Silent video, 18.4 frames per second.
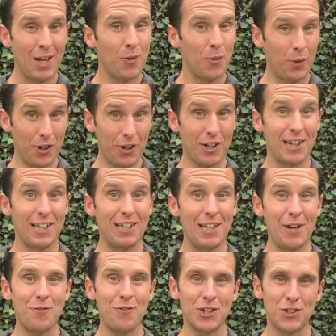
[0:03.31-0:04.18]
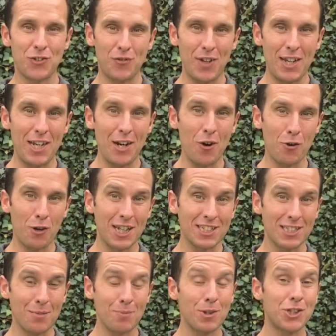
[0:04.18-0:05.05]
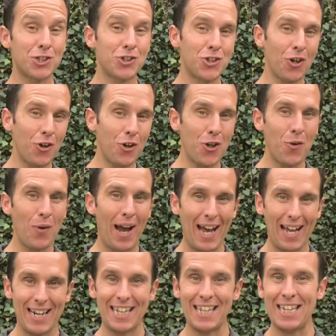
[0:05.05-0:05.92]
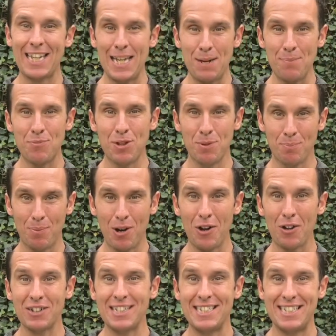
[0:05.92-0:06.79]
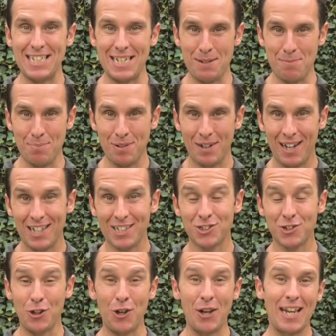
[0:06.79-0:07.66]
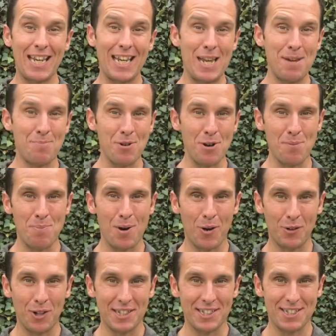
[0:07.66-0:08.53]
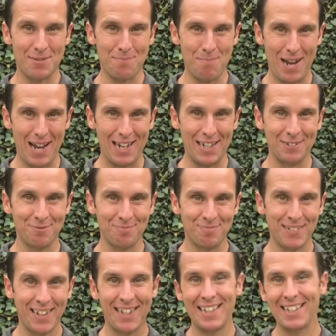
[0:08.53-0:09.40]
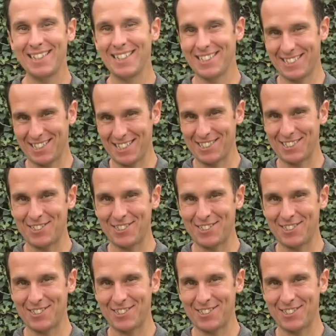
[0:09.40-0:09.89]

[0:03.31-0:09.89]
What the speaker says: Well, you're going to love this video because I'm going to show you how to keep the ball deep so you can keep your opponents at bay. Let's get